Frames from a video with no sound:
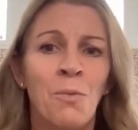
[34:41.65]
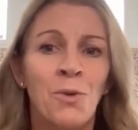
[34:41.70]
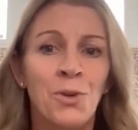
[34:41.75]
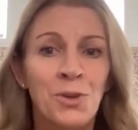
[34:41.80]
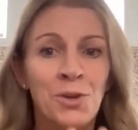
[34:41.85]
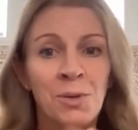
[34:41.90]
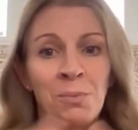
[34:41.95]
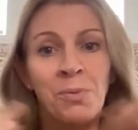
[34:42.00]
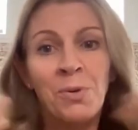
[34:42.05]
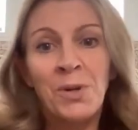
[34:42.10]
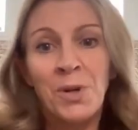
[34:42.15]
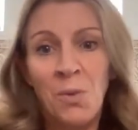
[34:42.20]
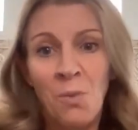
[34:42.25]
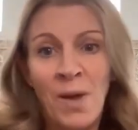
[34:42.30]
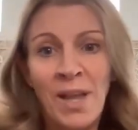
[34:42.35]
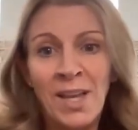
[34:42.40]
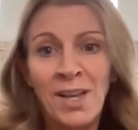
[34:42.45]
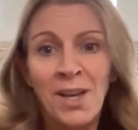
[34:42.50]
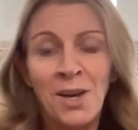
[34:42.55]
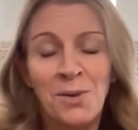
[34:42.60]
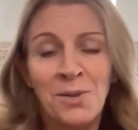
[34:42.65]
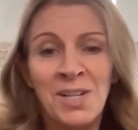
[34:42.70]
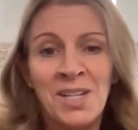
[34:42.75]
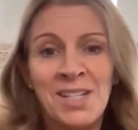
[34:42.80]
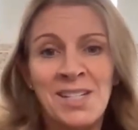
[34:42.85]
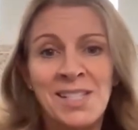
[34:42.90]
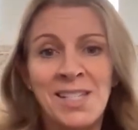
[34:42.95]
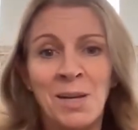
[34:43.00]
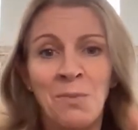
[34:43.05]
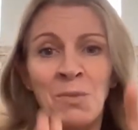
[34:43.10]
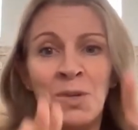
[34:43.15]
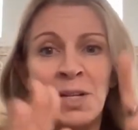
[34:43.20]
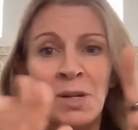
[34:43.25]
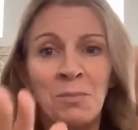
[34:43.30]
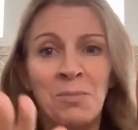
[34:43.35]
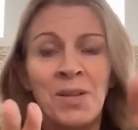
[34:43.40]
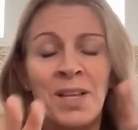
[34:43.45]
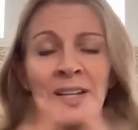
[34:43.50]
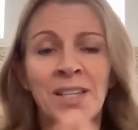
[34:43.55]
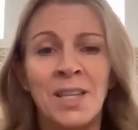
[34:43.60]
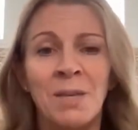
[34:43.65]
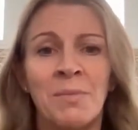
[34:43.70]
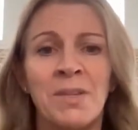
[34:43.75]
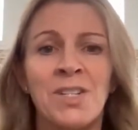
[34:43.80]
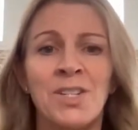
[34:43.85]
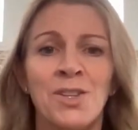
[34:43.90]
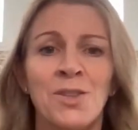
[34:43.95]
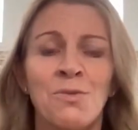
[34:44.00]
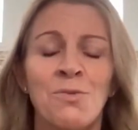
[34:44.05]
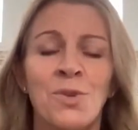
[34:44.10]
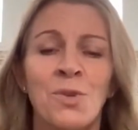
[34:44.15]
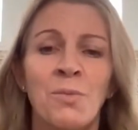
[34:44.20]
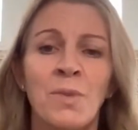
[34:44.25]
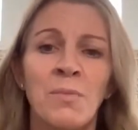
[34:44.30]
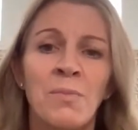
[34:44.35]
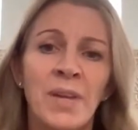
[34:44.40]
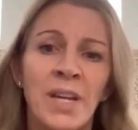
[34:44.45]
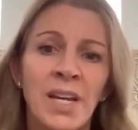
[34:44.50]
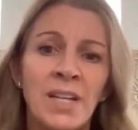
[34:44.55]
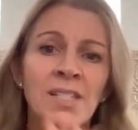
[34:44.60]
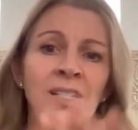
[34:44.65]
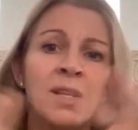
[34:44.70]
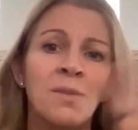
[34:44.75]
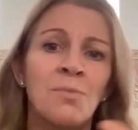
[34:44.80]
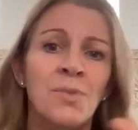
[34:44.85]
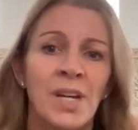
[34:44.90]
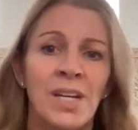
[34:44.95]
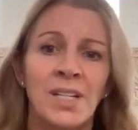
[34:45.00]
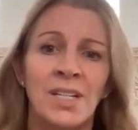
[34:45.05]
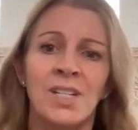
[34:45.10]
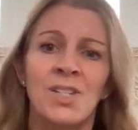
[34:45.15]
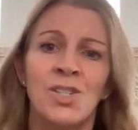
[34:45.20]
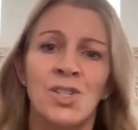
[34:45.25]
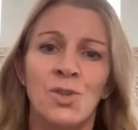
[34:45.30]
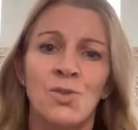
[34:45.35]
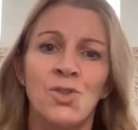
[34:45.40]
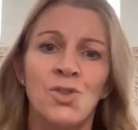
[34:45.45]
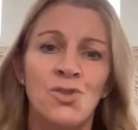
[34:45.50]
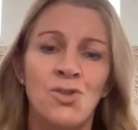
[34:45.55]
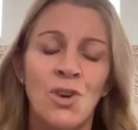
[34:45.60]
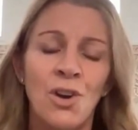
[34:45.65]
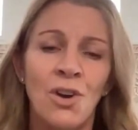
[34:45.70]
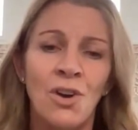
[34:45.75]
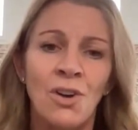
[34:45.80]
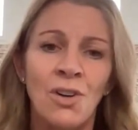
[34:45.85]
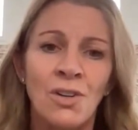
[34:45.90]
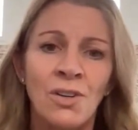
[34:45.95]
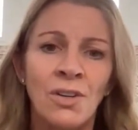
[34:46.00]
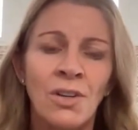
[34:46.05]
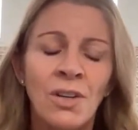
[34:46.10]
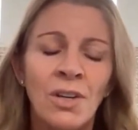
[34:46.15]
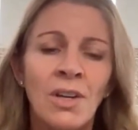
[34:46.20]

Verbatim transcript: where you can put a white coat on someone and plug them into the room and because the brand is so strong